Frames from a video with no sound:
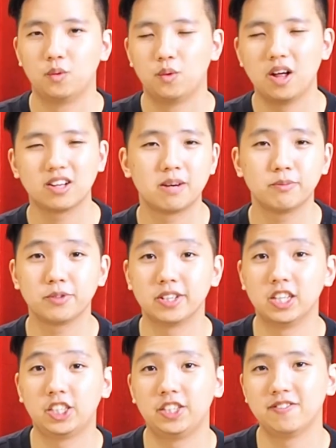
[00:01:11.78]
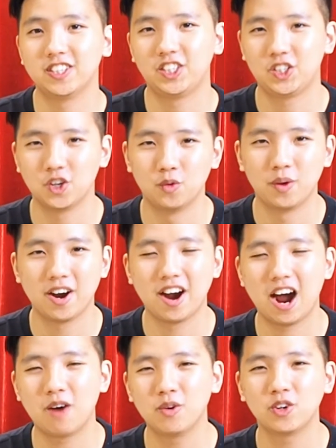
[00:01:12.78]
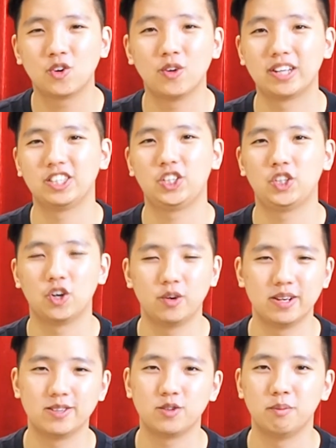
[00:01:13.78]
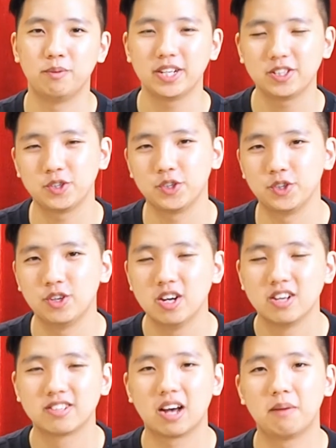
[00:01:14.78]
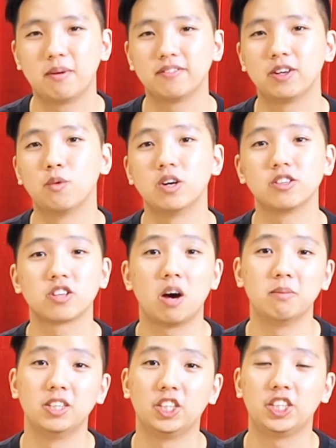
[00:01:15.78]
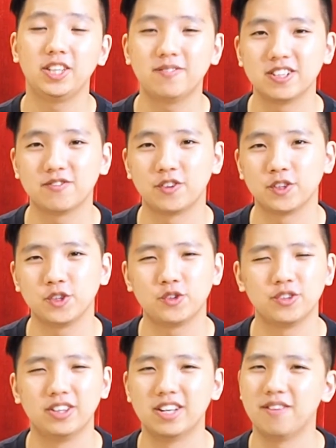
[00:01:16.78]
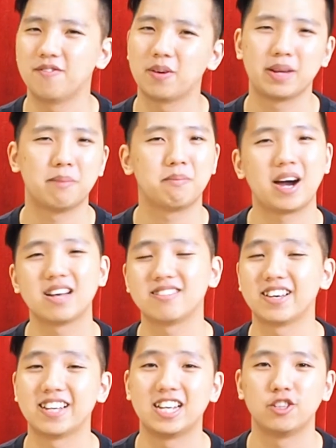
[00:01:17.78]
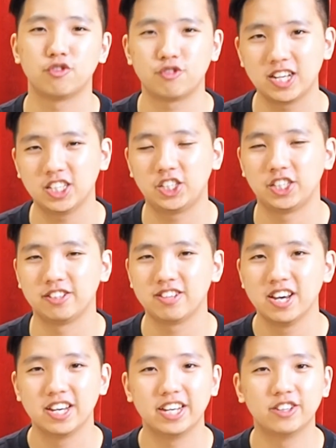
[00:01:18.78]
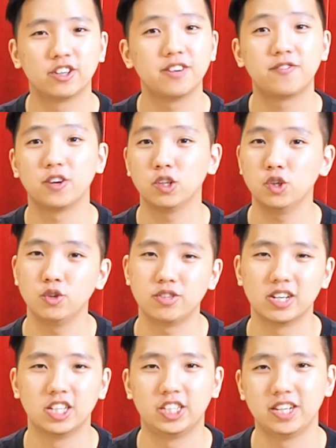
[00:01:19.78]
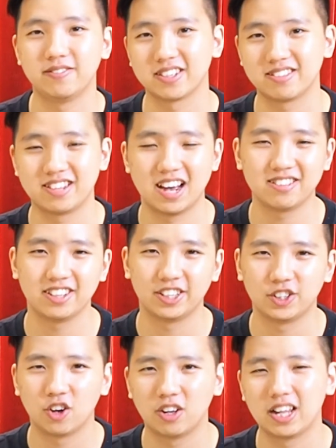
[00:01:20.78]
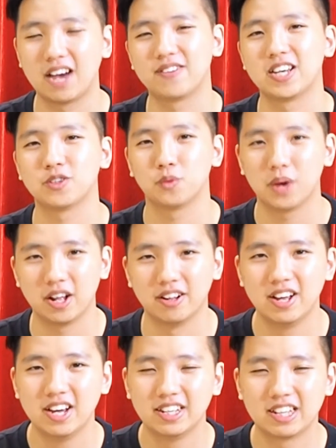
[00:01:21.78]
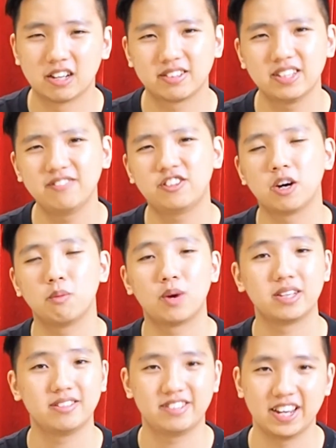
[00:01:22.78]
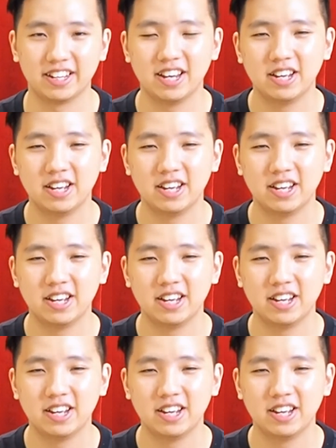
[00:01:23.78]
Welcome to the Achievers Show, where our goal at the show is to bring to you some of the world's top achievers for you to learn from their mindset and strategies in order for you to achieve success in your life as well. Now, Steve Jobs once said,